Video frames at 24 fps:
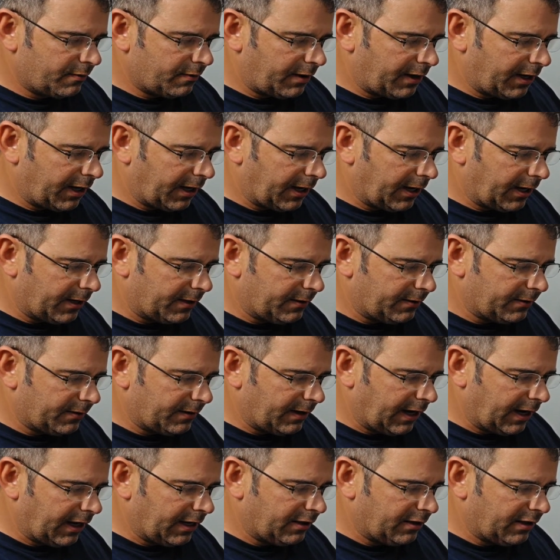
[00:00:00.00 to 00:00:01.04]
and
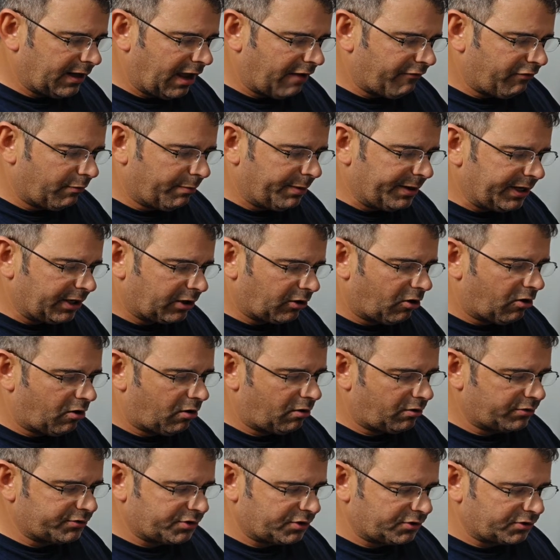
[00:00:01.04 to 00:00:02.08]
everybody
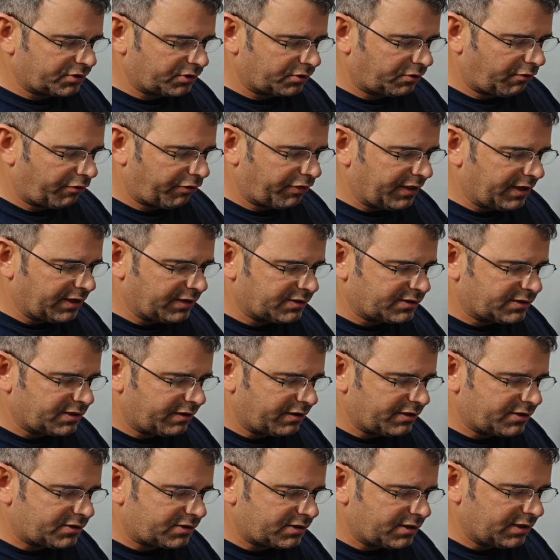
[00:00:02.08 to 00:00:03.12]
calls those little things
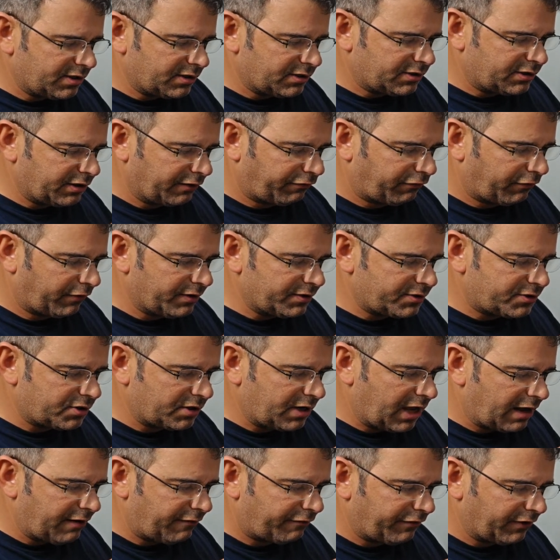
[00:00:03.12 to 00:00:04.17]
different. So you
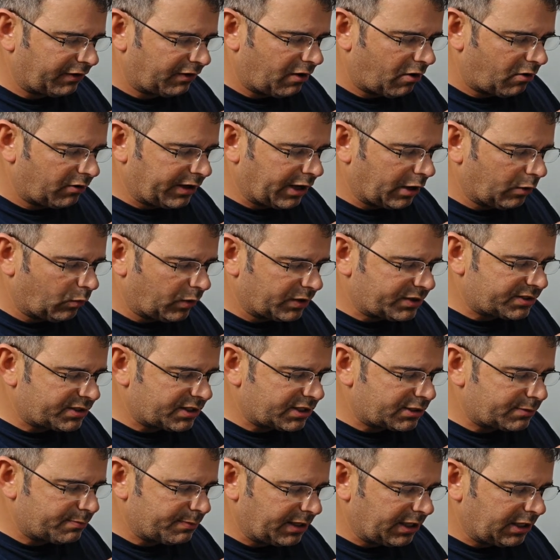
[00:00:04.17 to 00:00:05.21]
had to figure out, okay, what's
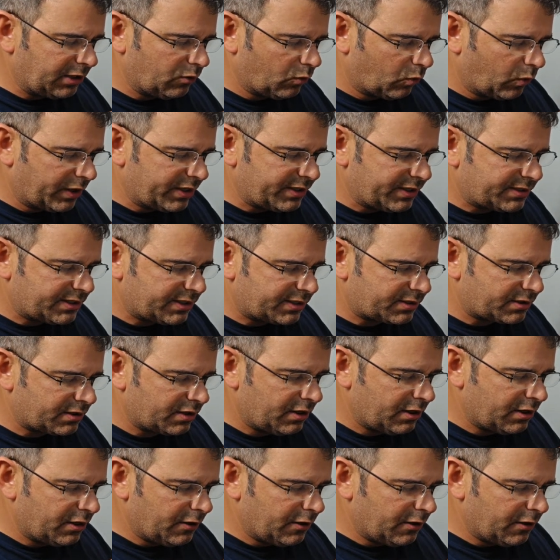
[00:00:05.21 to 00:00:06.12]
this mean? What is this?